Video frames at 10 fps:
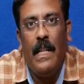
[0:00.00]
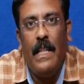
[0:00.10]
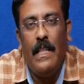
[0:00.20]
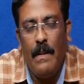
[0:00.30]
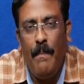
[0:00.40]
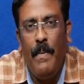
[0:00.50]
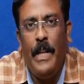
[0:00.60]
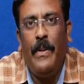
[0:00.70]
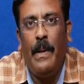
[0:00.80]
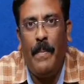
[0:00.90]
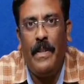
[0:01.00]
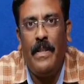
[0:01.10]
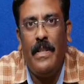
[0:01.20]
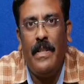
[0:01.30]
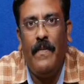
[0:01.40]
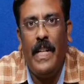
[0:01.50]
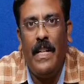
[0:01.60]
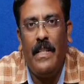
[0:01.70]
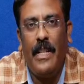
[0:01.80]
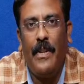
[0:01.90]
simply to represent the
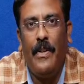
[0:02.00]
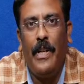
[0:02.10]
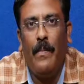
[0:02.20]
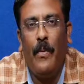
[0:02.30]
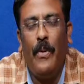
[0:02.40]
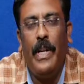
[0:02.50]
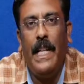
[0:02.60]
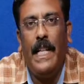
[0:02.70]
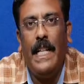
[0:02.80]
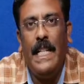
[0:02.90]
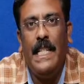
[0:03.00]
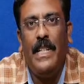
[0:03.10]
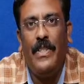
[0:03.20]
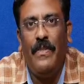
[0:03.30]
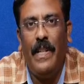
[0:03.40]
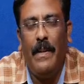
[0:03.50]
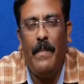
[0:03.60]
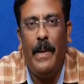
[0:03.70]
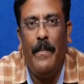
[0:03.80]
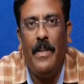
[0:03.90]
VLSI circuit in a more easiest way
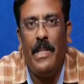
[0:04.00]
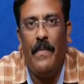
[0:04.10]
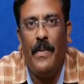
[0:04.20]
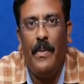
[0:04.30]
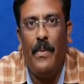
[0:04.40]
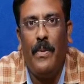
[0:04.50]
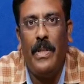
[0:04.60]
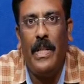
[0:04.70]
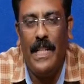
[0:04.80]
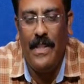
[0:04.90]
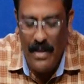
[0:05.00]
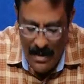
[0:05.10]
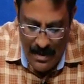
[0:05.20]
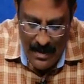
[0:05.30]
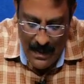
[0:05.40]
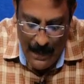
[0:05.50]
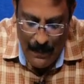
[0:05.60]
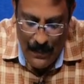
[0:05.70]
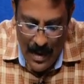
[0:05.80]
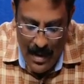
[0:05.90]
by means of your nodes and edges.
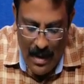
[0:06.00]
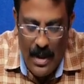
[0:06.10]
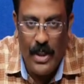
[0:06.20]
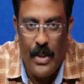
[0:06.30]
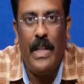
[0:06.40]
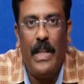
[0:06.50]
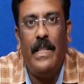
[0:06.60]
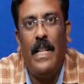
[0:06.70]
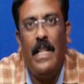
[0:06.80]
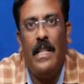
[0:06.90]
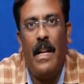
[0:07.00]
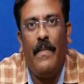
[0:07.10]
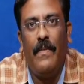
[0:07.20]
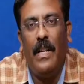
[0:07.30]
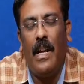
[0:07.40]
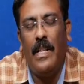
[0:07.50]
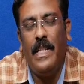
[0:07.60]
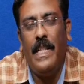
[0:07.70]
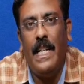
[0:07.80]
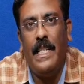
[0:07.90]
So the cells of the
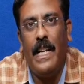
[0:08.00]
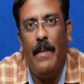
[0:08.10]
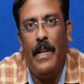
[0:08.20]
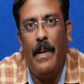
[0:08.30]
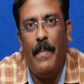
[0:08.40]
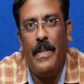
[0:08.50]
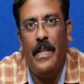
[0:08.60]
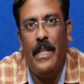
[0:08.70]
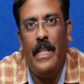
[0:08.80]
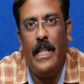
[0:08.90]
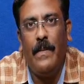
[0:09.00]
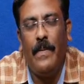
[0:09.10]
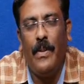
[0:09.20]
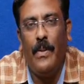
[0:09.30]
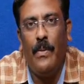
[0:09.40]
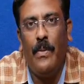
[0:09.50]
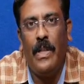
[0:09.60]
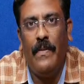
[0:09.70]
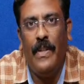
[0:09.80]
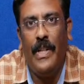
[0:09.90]
logic gates can be represented in terms of the nodes
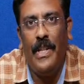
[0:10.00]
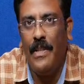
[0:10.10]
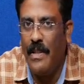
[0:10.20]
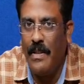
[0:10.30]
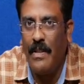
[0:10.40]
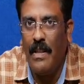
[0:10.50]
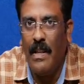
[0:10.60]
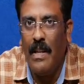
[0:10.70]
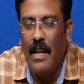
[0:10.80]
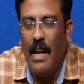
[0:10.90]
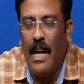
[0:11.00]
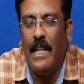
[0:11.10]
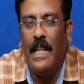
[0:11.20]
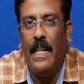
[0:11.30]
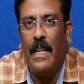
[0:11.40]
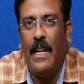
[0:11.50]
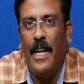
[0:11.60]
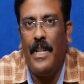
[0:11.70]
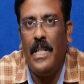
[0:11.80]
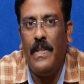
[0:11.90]
or the vertices, and the
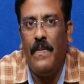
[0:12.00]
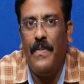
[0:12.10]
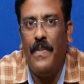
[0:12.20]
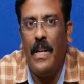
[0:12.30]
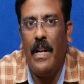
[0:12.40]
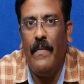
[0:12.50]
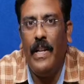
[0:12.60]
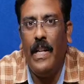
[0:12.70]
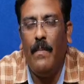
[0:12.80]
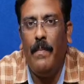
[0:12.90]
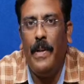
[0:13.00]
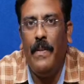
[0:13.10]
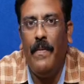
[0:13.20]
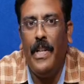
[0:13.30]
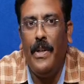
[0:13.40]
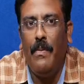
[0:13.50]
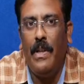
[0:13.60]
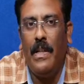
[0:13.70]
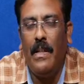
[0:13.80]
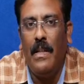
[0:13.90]
interconnections which we are available between your